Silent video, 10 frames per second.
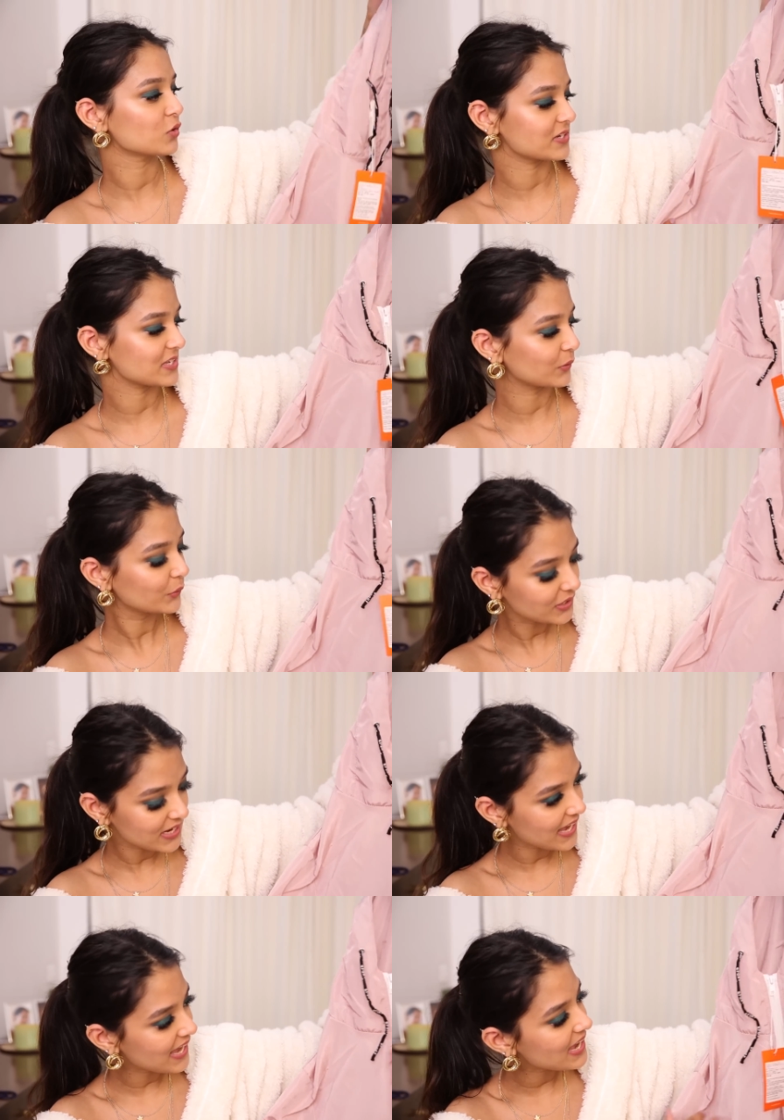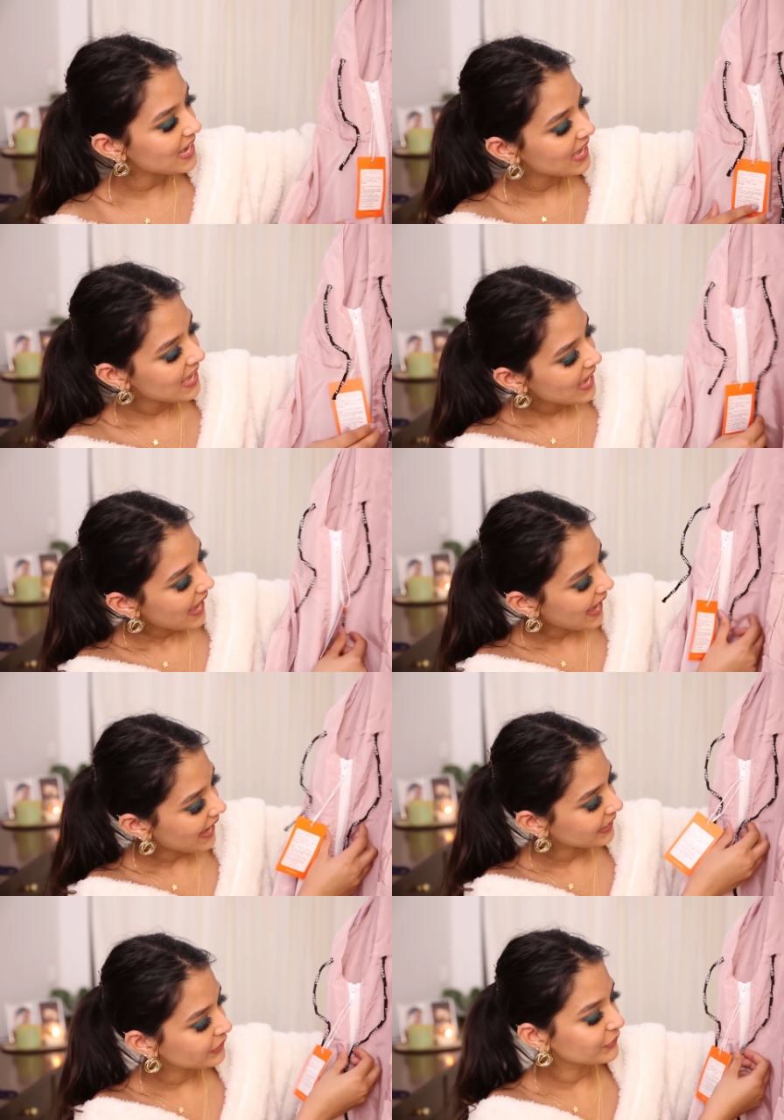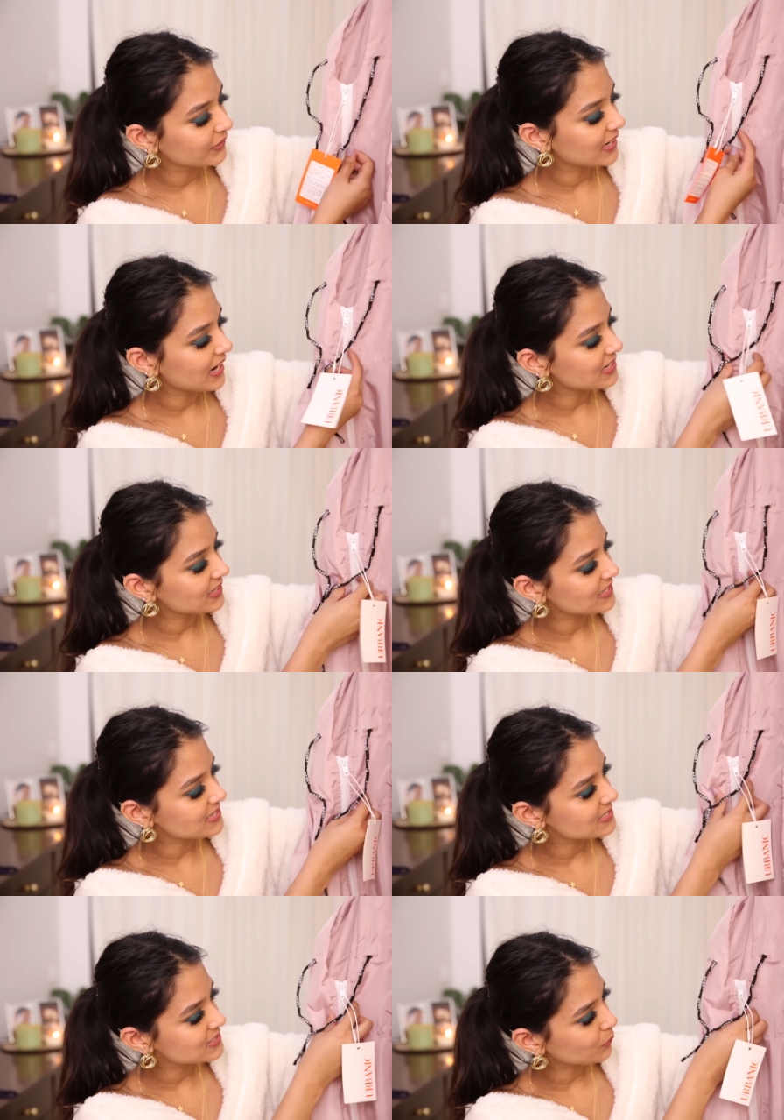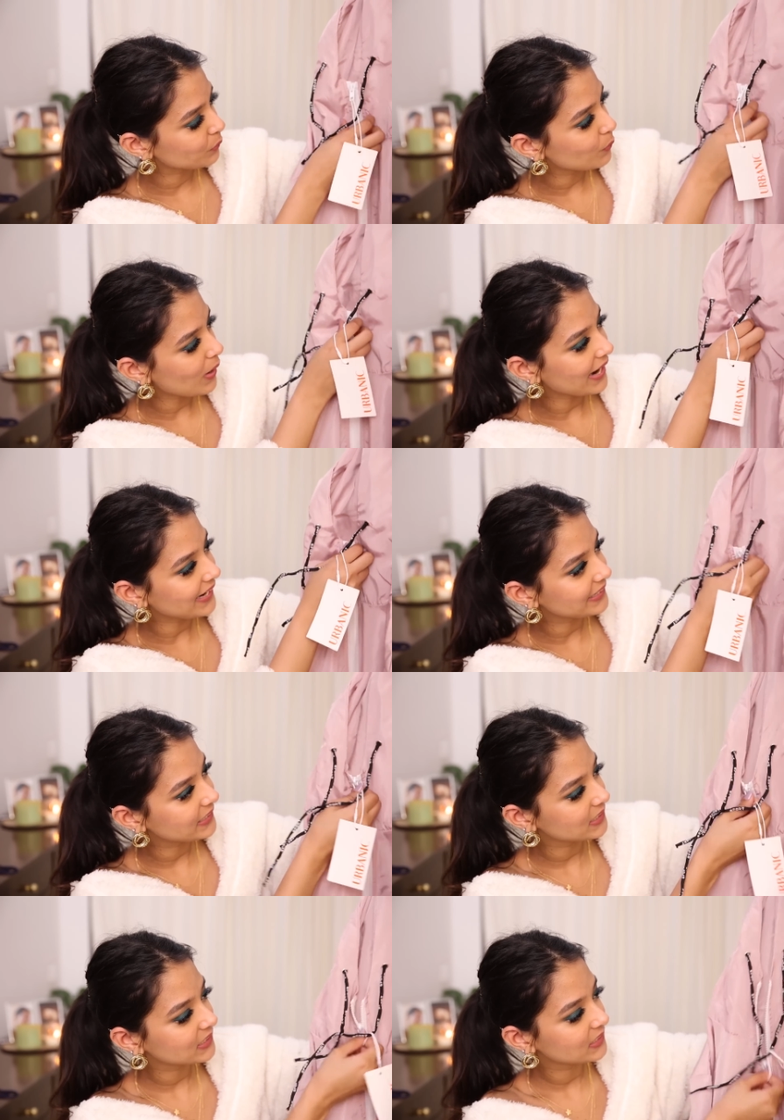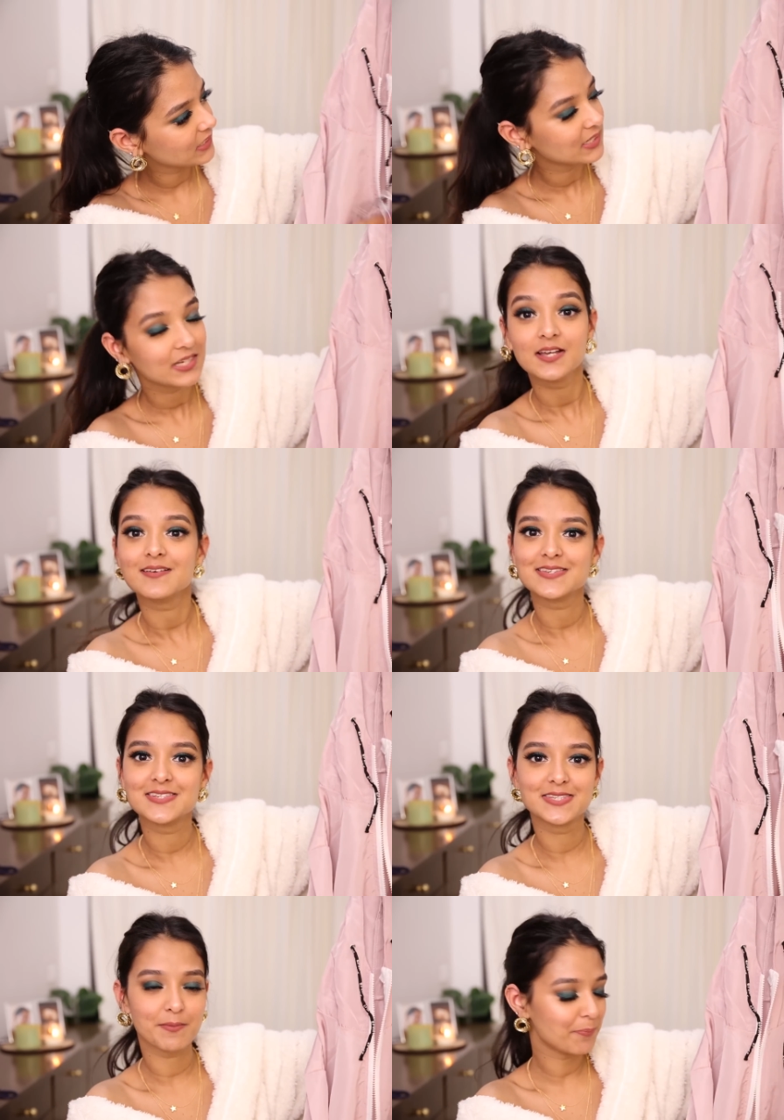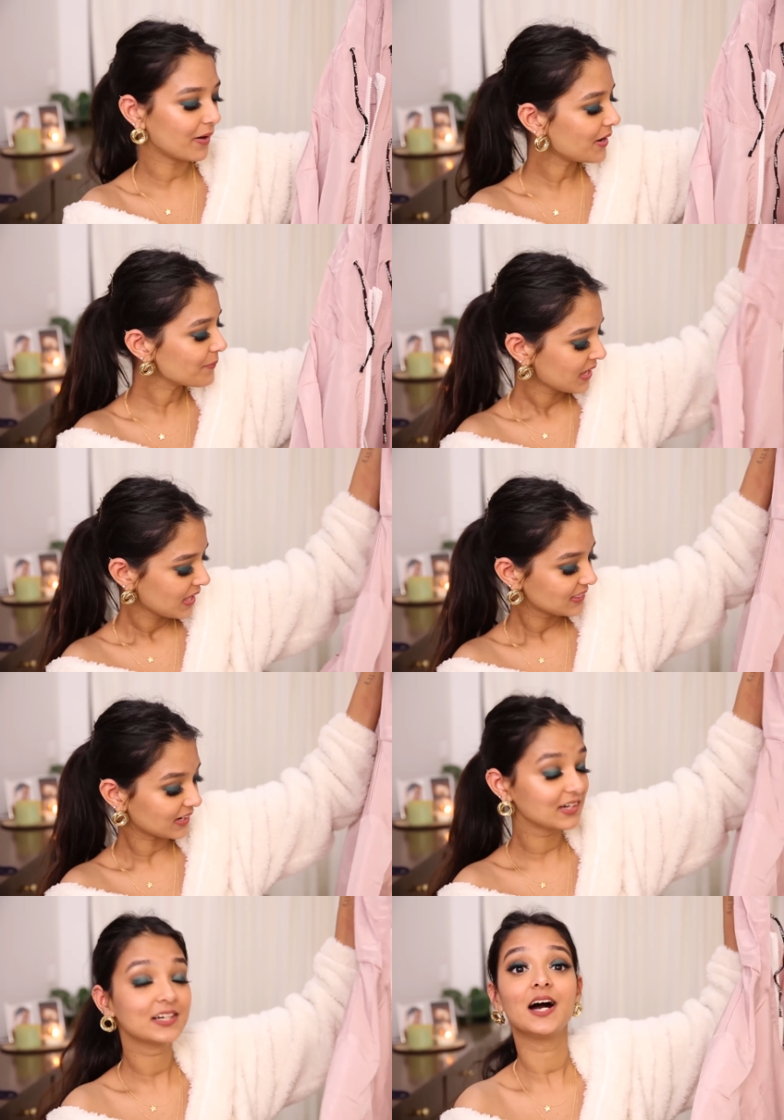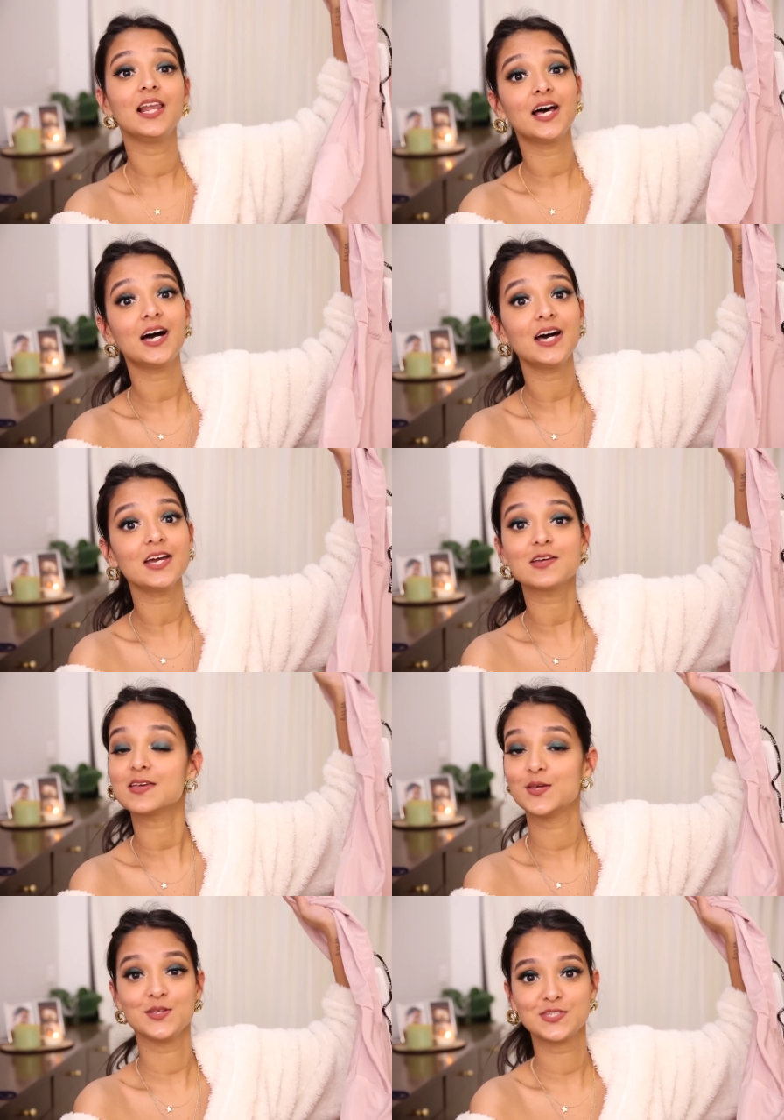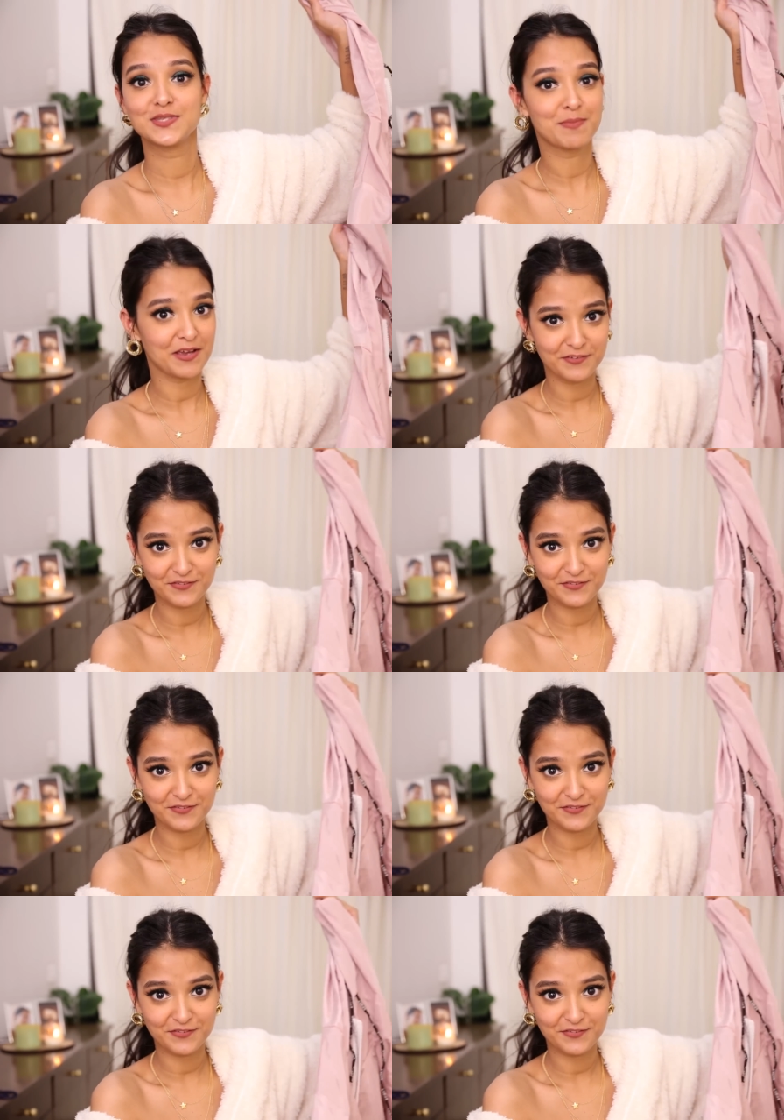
chota sa hoodie hai, and you get this white zipper. The color is my